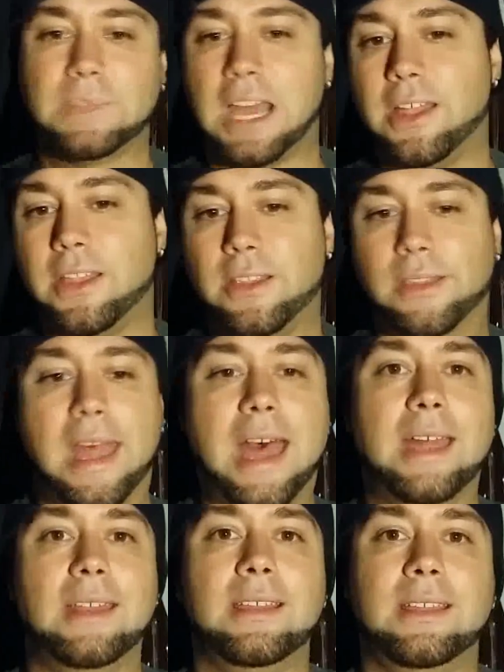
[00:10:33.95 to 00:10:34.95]
Other than
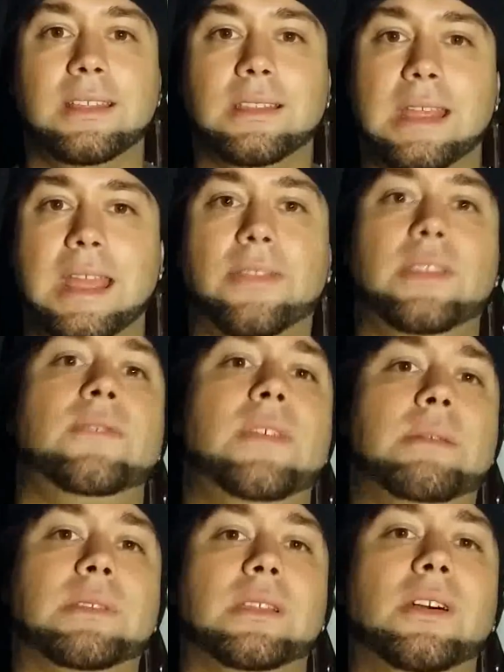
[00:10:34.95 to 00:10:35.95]
that, this is Anthony
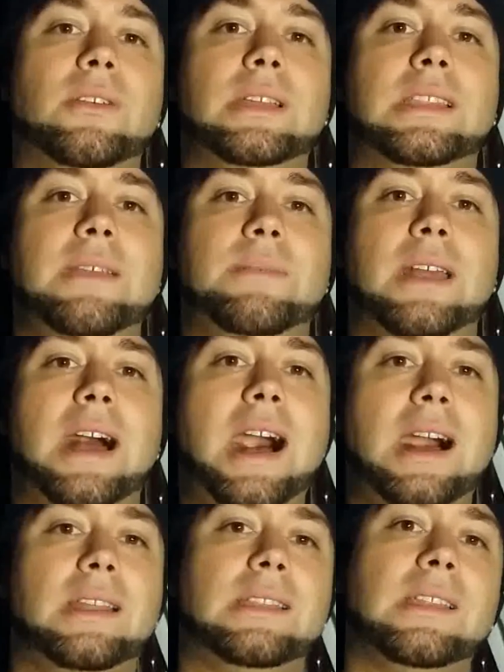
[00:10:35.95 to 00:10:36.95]
Vapes as always, keeping it
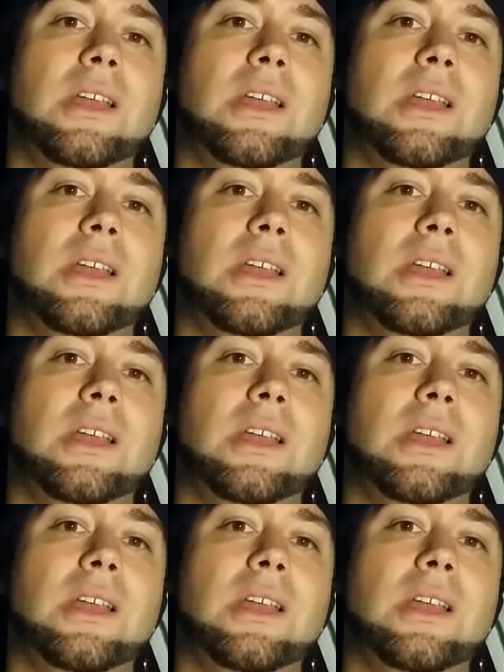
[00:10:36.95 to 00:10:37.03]
honest.